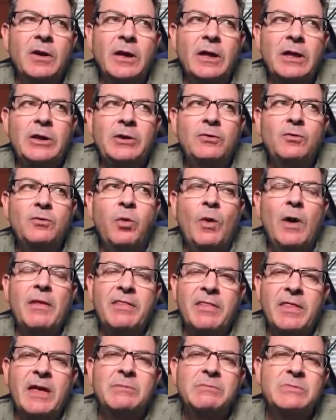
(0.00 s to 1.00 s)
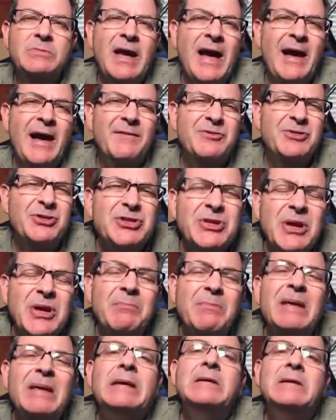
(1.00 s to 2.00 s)
you'd want them to have some
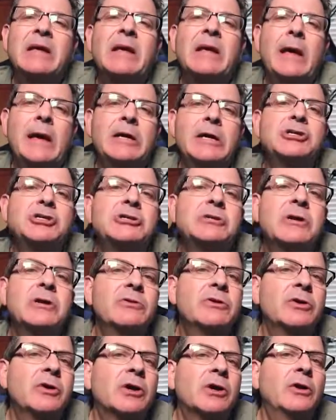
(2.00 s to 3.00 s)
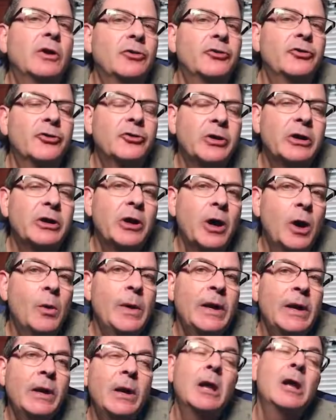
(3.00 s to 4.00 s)
indication that they're closer to
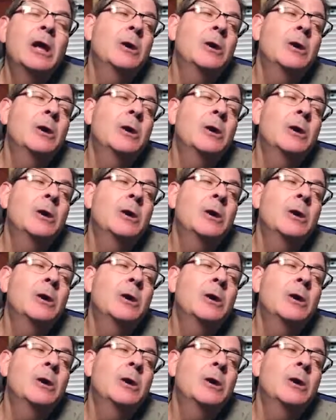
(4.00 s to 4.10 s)
going.